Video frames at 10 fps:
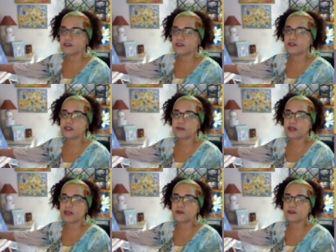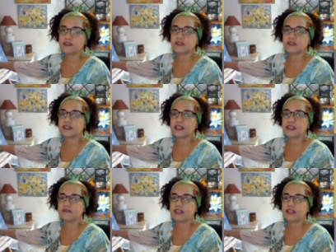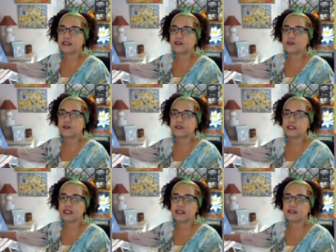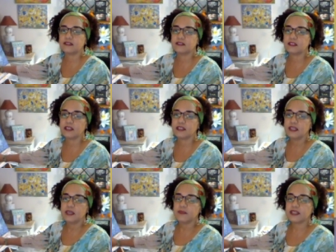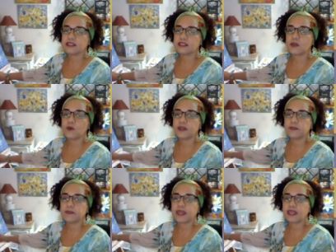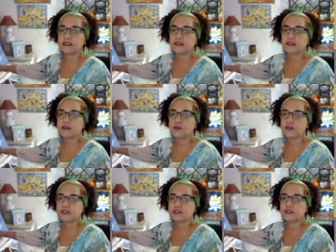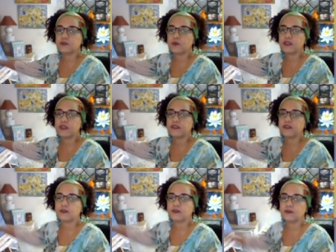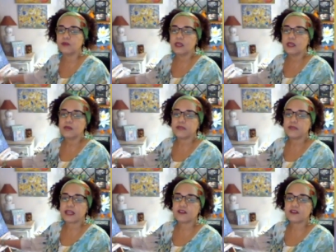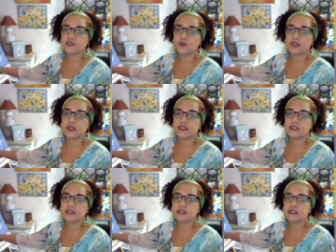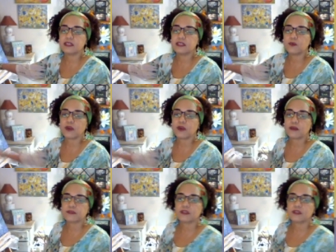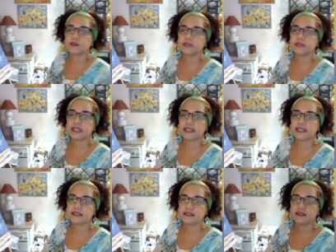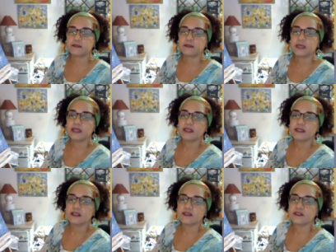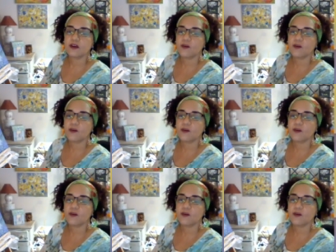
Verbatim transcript: see my horses in kind of like a ghosty kind of look because I want to paint the horses with you, but I also wanted to see where I was gonna place them. So